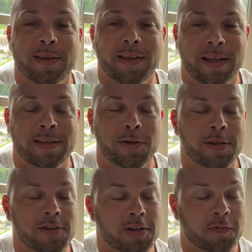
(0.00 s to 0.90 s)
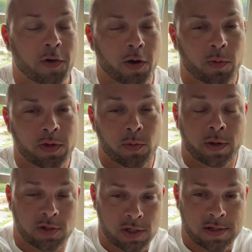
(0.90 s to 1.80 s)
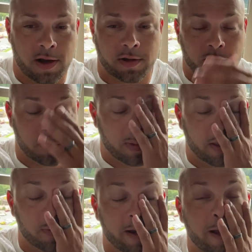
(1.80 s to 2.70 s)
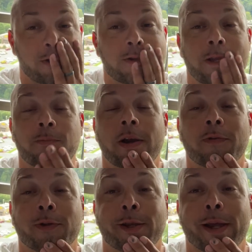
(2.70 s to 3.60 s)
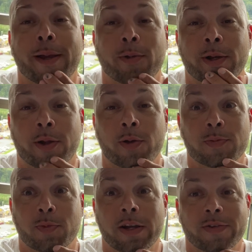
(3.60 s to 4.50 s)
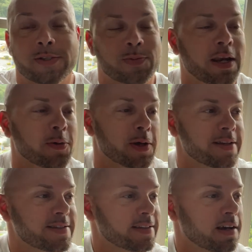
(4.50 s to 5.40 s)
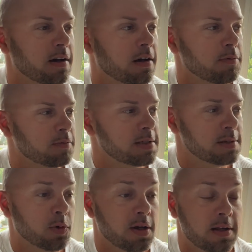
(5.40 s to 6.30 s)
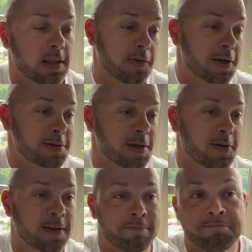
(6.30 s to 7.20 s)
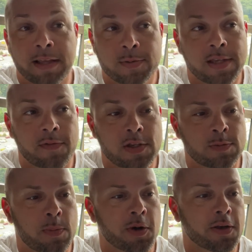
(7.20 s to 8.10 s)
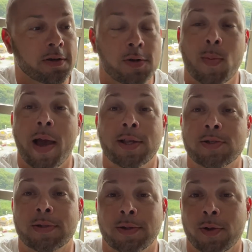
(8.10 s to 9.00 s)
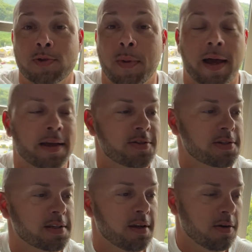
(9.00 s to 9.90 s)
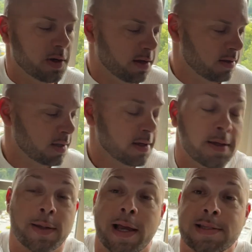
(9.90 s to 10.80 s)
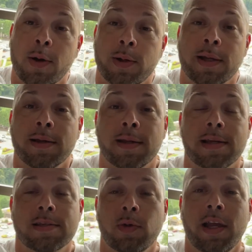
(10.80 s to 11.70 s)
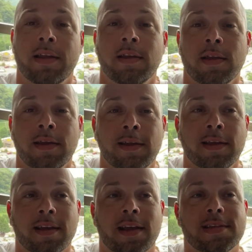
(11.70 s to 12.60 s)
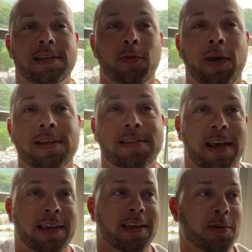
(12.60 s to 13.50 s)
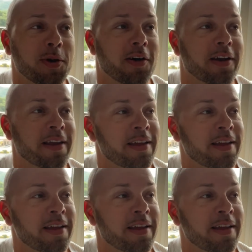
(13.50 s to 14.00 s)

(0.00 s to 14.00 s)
yeah, Tinder tells you how far. You, she's talking from the bathroom right now. She's getting ready for today. We're gonna go get some breakfast. But anyways, um, I said, well, I live in Arizona. I was out visiting my brother, and you matched close by. And she said, oh well, nice knowing you. And I said, wait, I said, wait a second, come on,